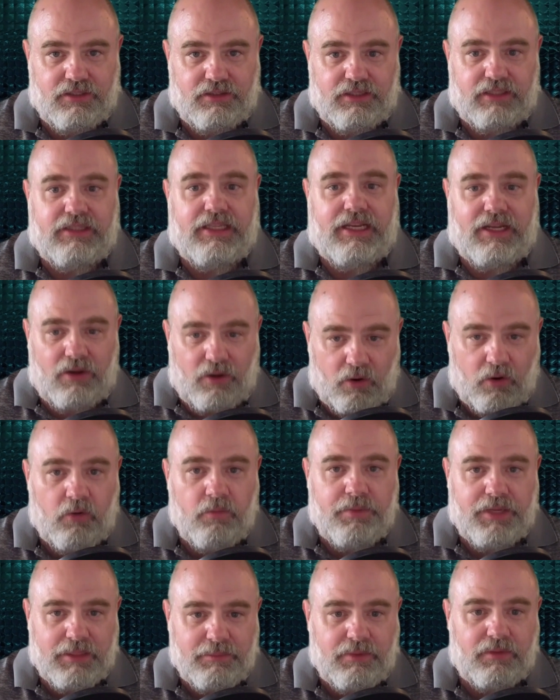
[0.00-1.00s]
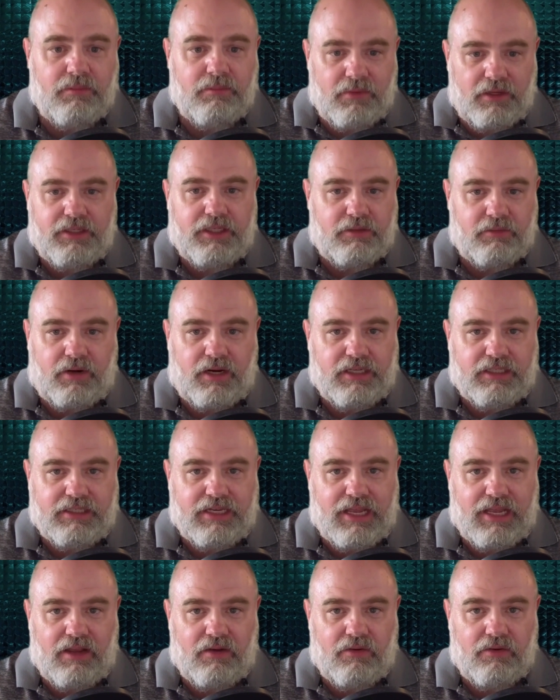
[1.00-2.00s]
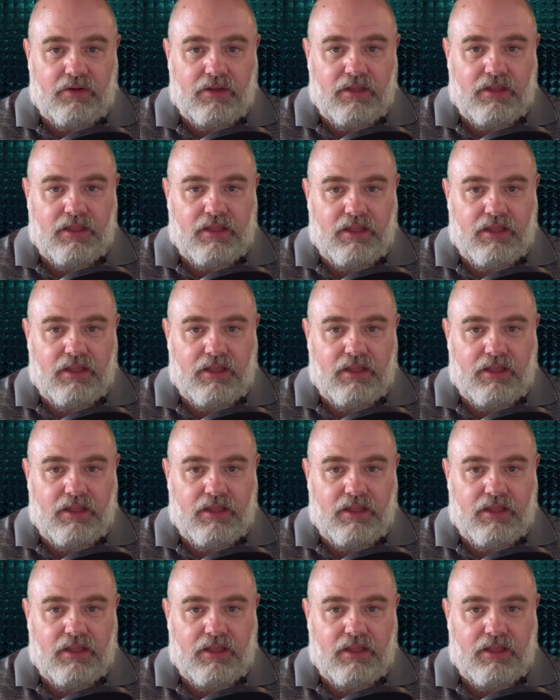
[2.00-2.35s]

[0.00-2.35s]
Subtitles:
that they owe people money right now,